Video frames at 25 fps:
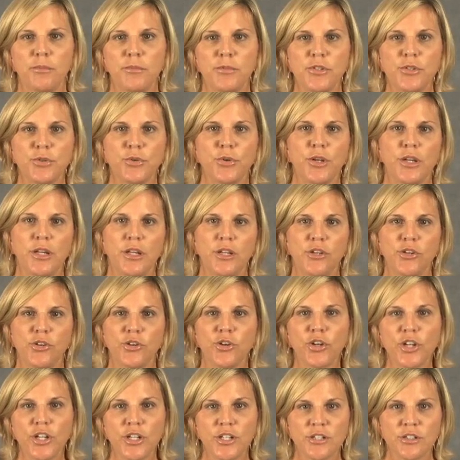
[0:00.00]
during
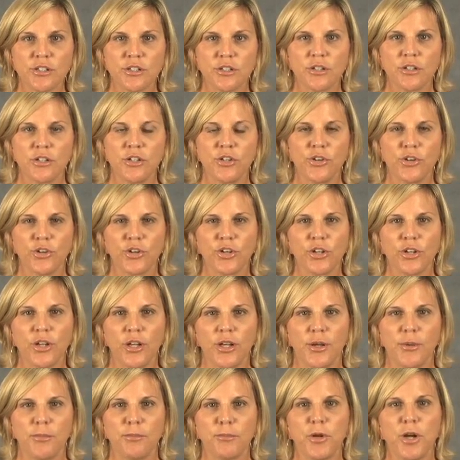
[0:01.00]
your
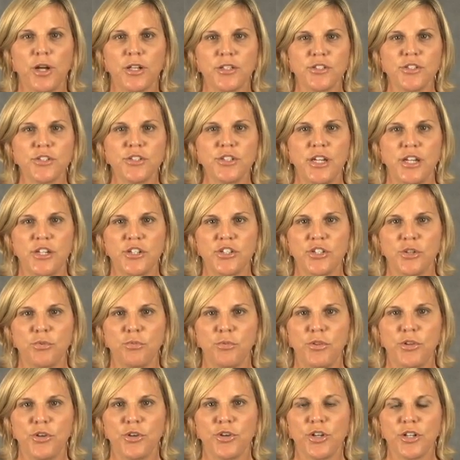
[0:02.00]
consultation
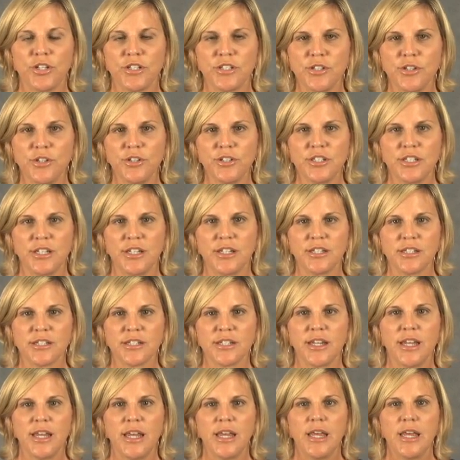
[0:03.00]
with your consultant,